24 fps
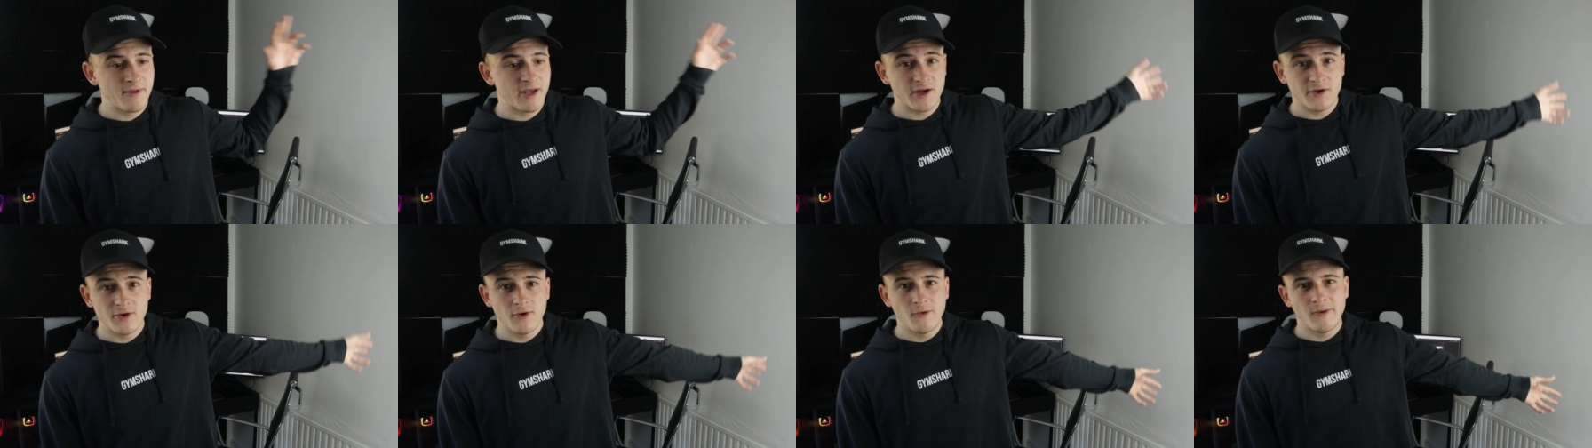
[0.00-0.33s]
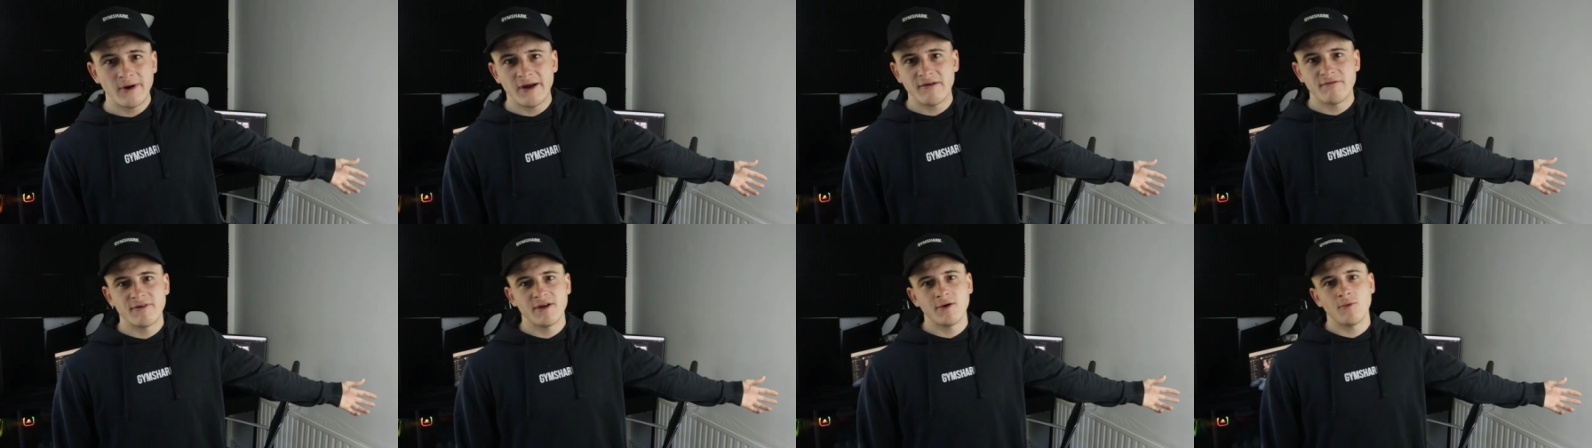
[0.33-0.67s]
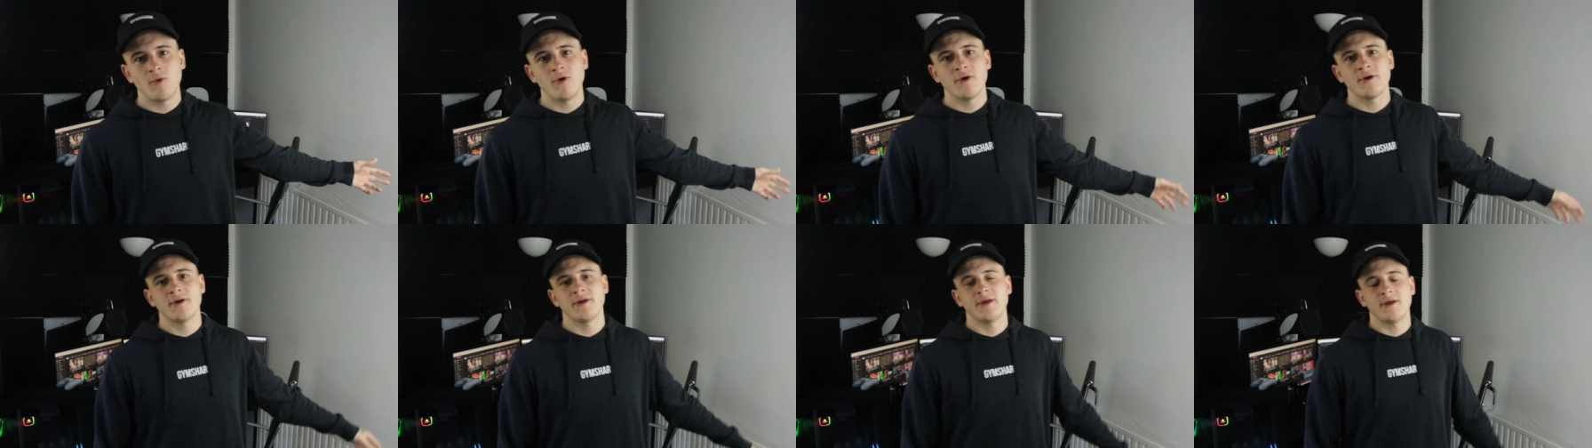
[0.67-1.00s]
They can do whatever they
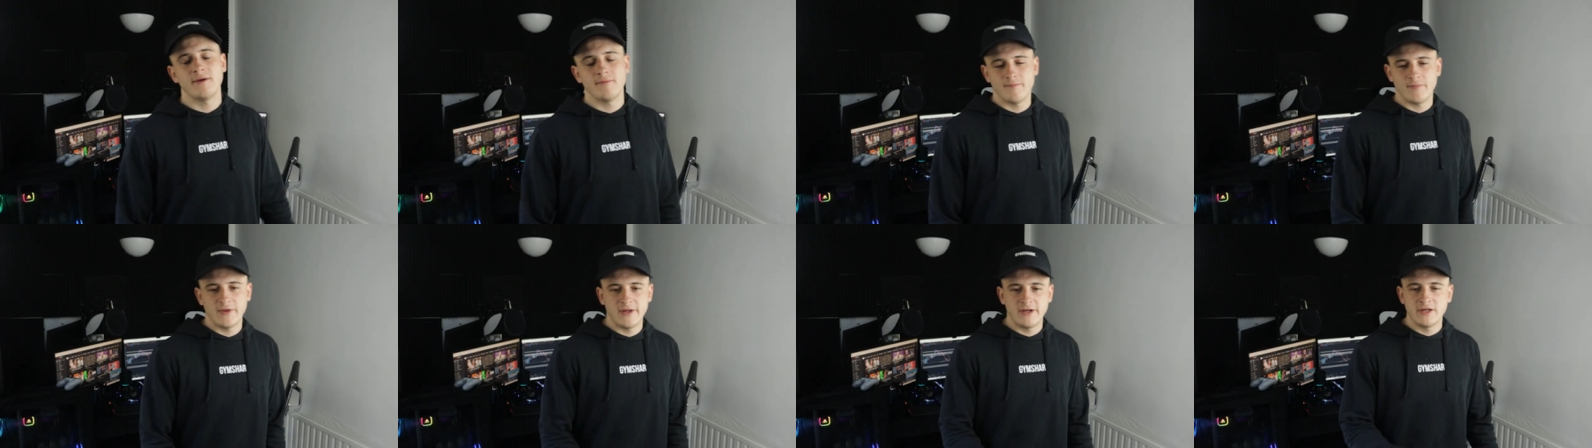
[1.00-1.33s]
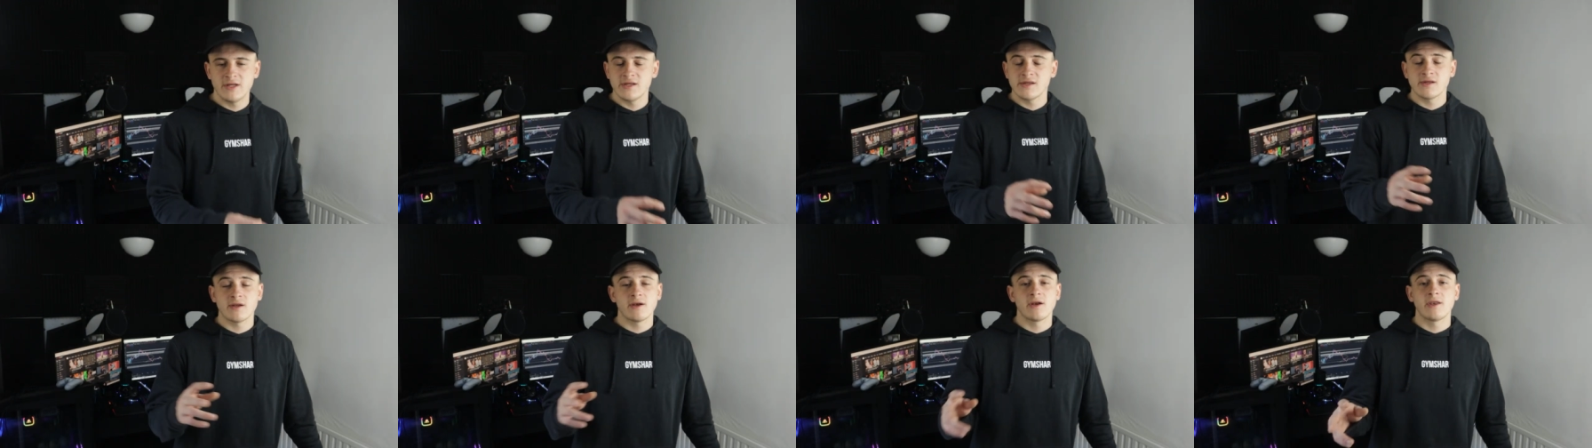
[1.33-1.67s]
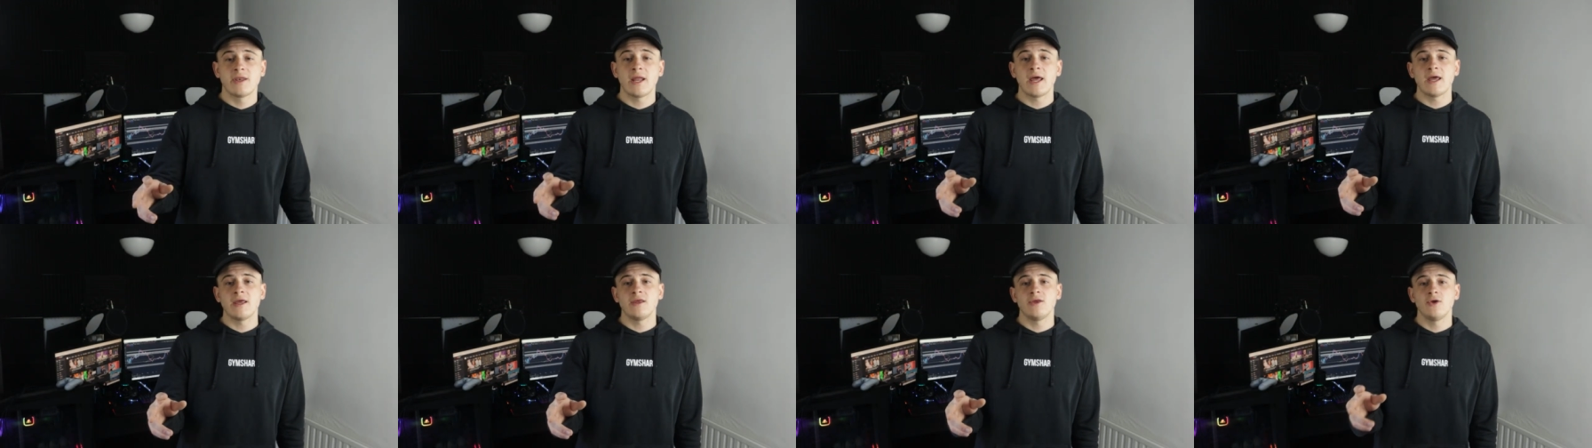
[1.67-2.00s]
want in the end of the
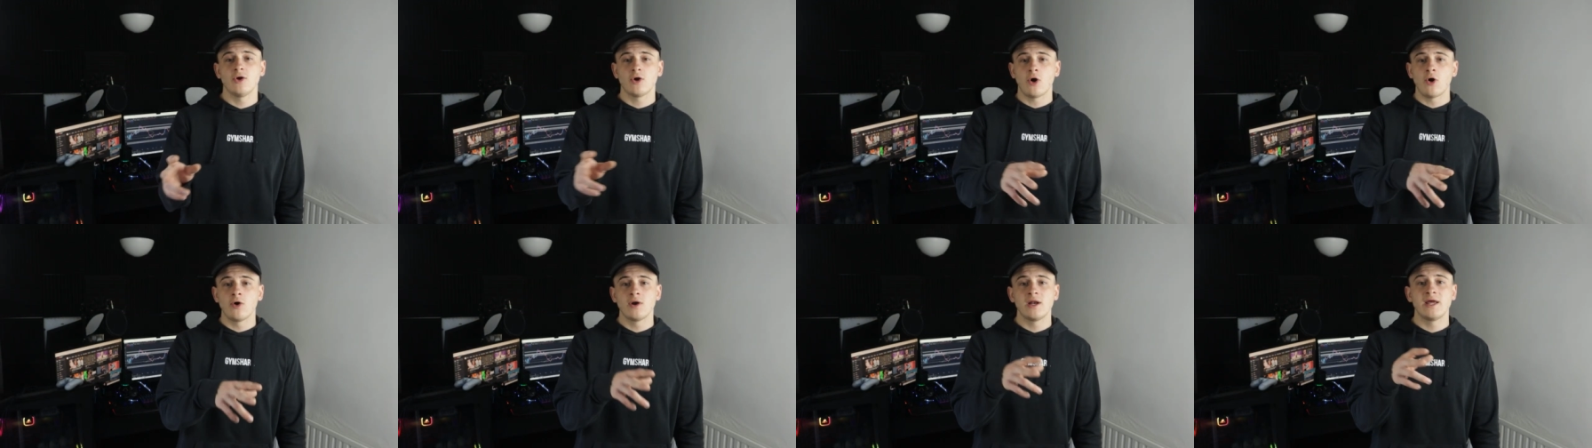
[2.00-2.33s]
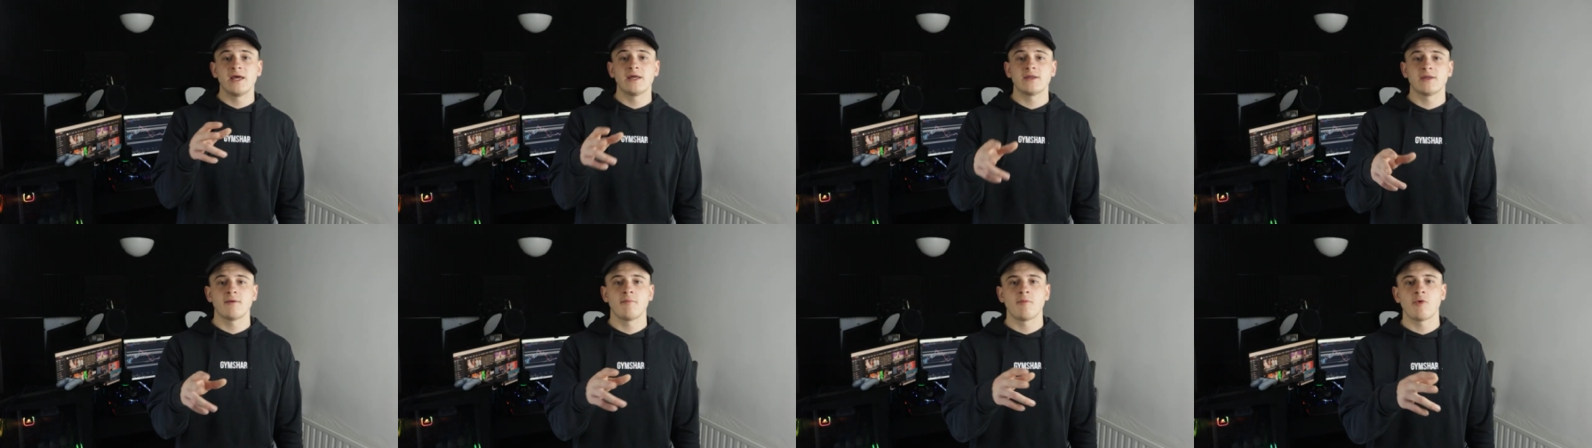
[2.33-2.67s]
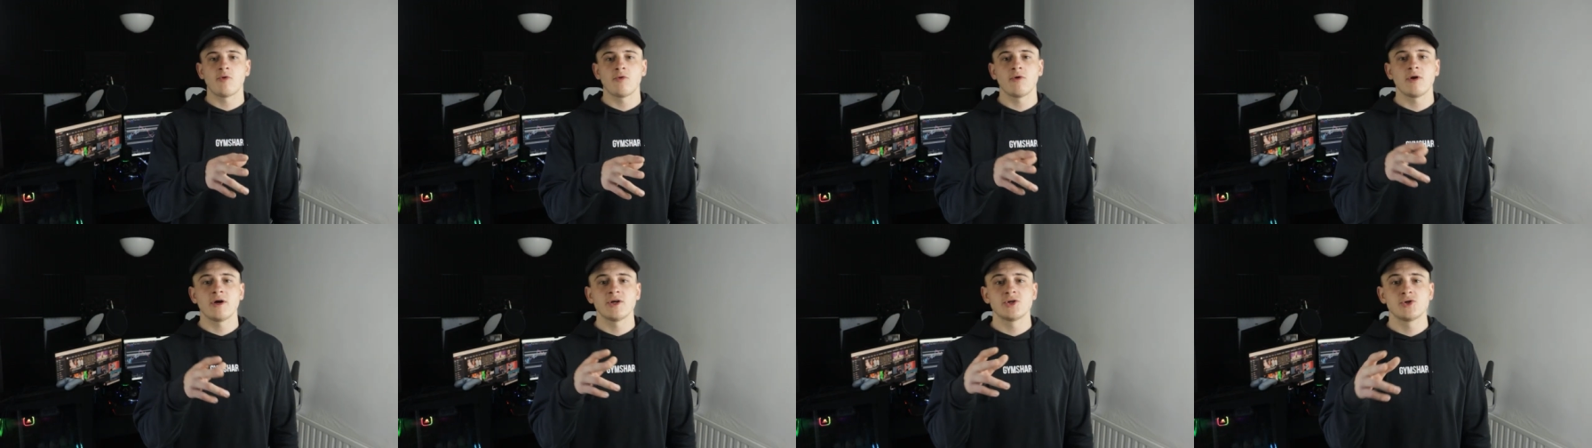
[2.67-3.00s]
day, you can't let it
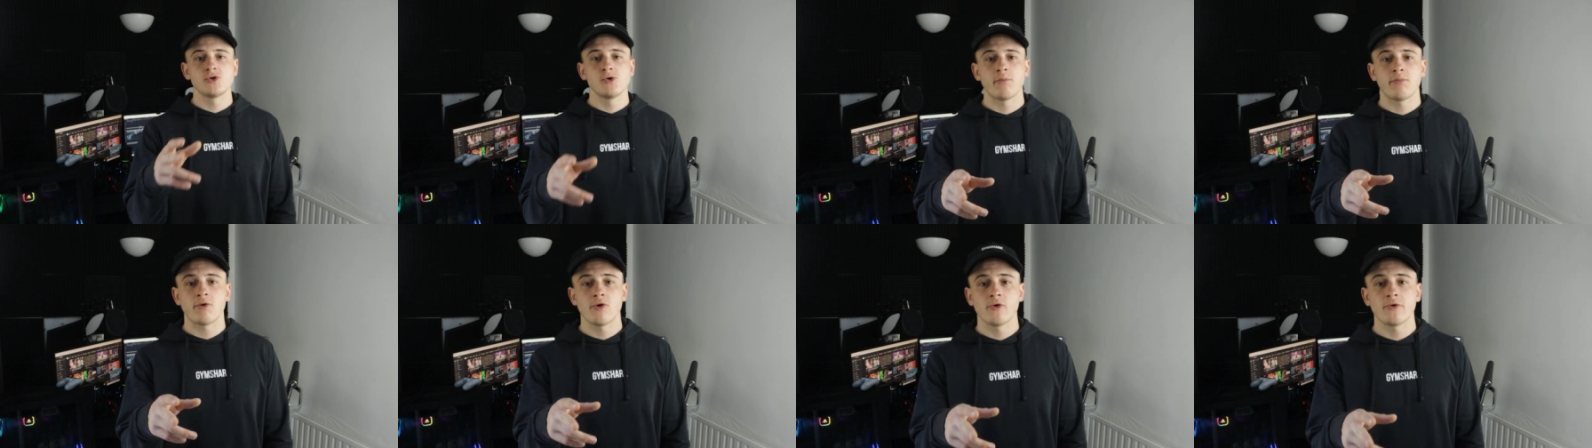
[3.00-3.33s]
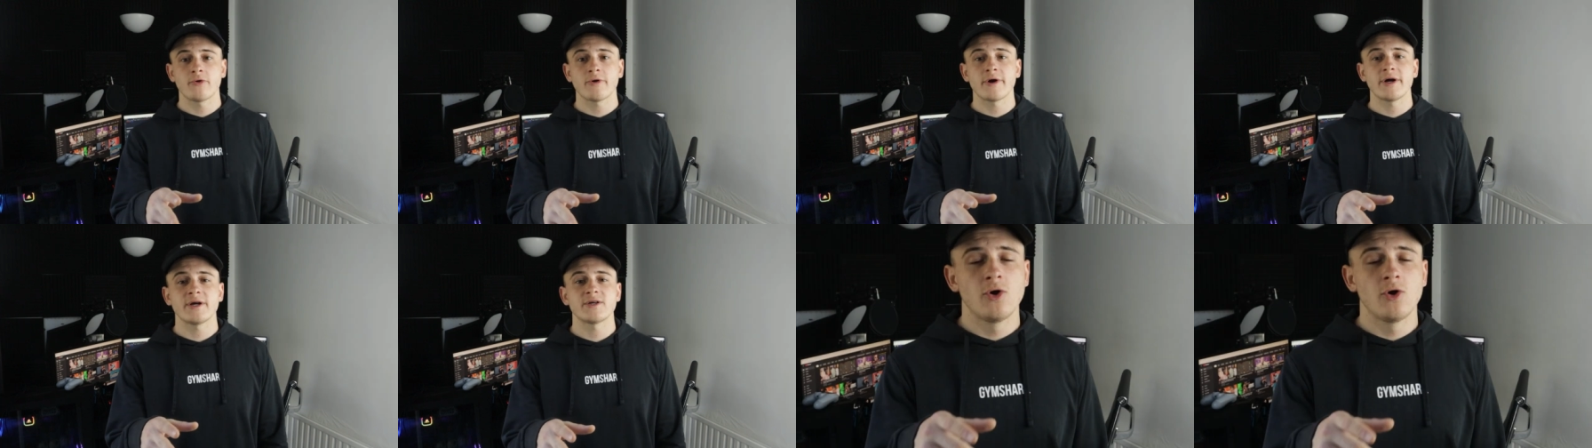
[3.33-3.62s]
demoralize your progress.